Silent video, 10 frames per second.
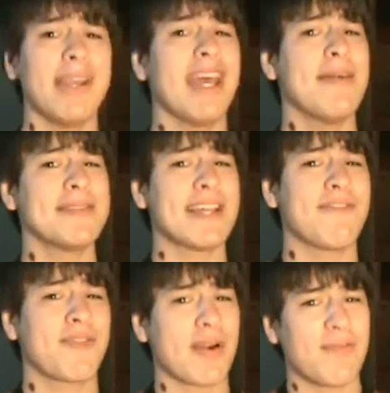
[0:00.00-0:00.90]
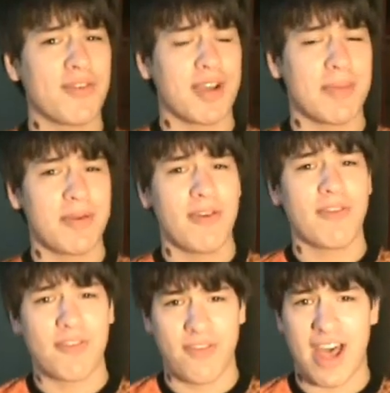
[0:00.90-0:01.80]
My name is
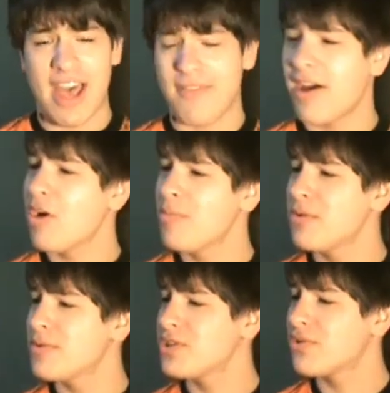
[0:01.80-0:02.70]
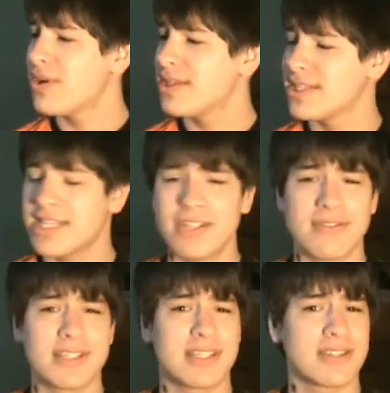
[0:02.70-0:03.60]
N4M4W45. I hope you enjoyed this
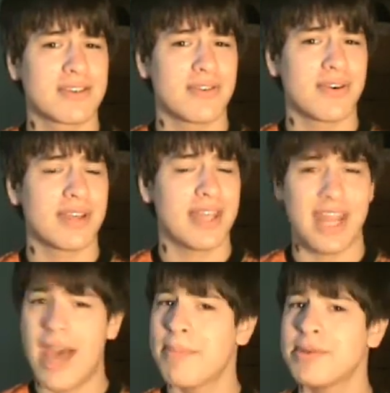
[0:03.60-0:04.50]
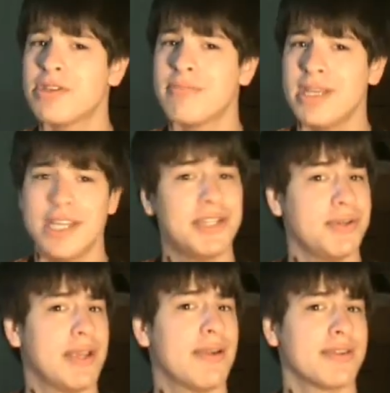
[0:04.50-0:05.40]
interesting story that happened to me
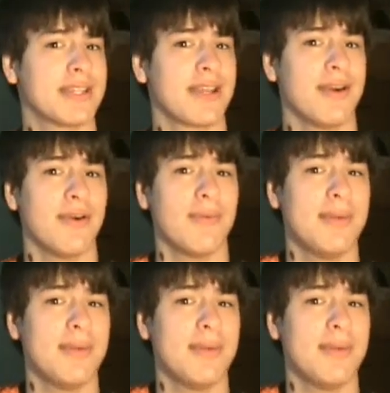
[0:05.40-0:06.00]
two years ago.